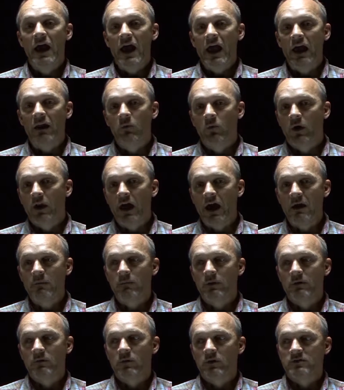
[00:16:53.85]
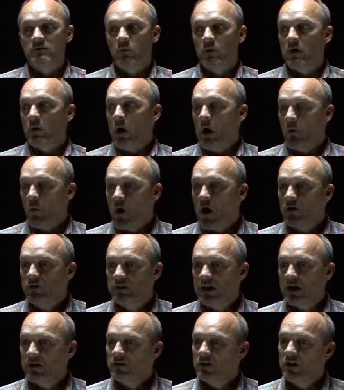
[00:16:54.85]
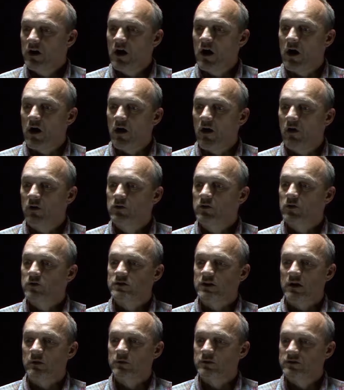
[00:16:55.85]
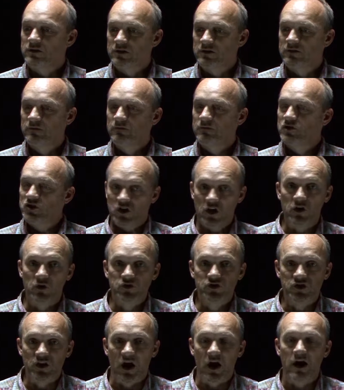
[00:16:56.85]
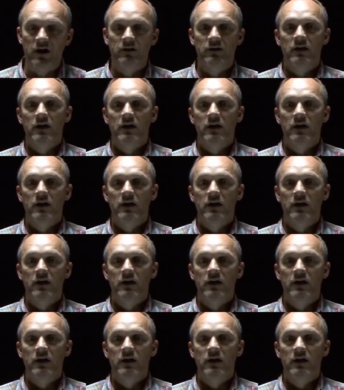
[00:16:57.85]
And what happened was I walked out into the hall. Of course, I was just shell-shocked.